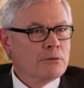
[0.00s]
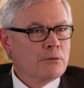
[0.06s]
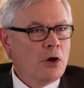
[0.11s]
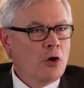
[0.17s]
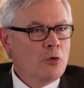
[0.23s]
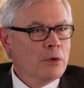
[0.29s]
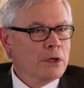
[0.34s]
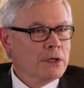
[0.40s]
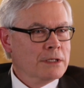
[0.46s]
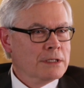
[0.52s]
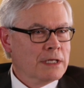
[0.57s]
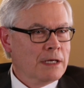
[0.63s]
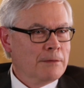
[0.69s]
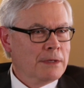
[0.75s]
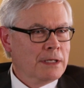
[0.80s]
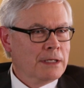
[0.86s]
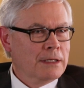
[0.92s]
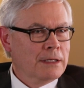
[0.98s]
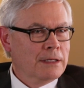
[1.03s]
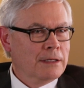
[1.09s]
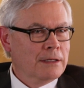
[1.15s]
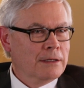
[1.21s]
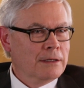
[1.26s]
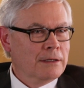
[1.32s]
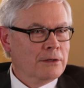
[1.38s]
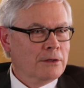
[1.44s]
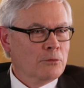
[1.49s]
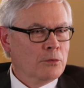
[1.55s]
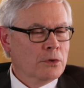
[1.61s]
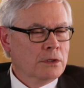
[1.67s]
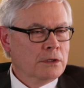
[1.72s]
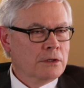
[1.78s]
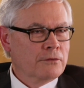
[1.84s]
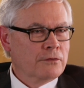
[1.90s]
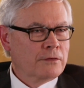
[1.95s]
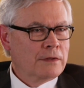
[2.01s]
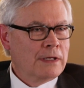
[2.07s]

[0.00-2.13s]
and Romans, I mean, the world of